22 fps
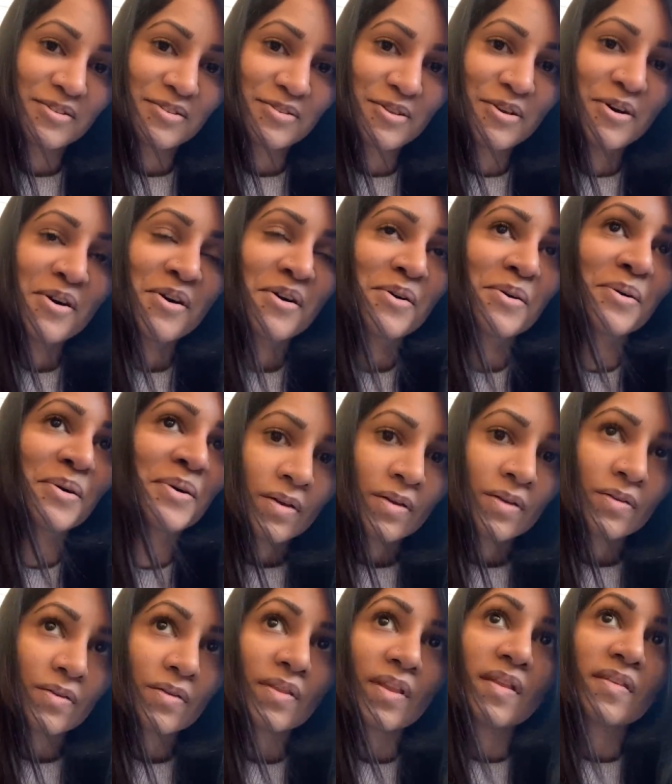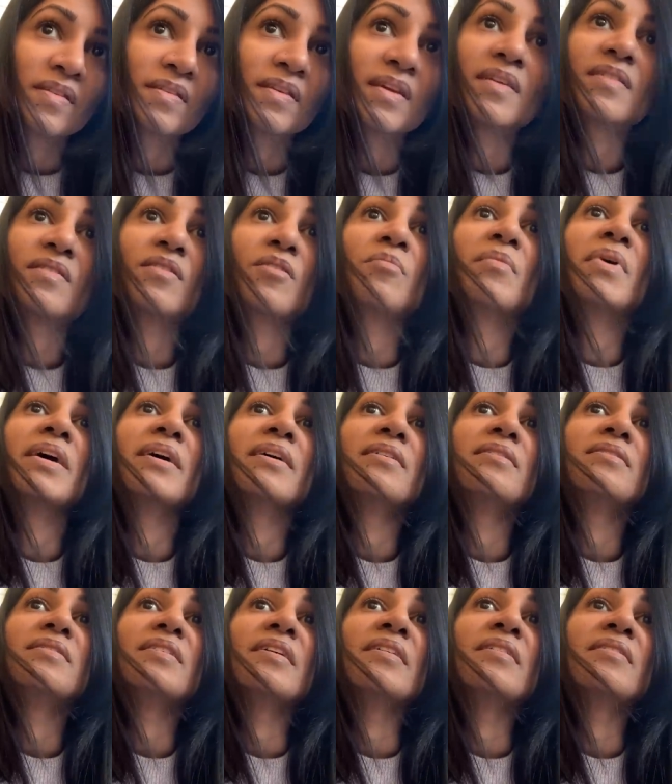so so that's next on my
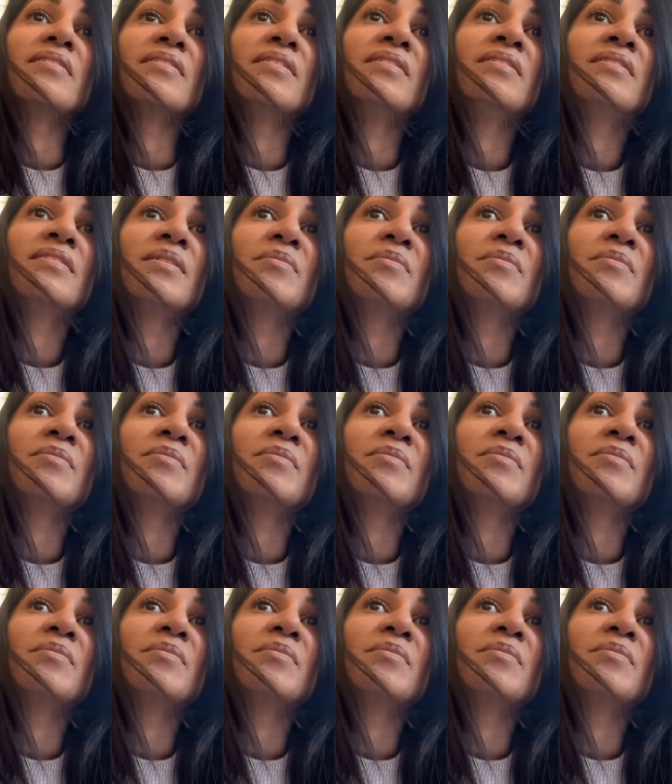agenda